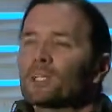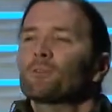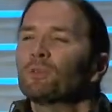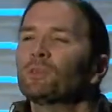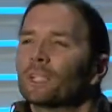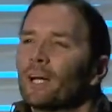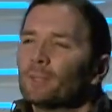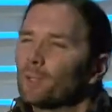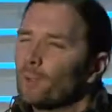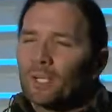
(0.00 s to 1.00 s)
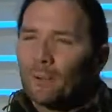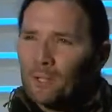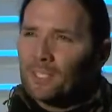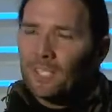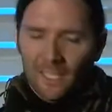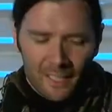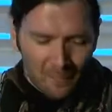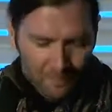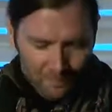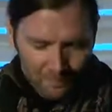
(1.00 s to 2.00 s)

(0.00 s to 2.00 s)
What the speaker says: the full download of what I was studying.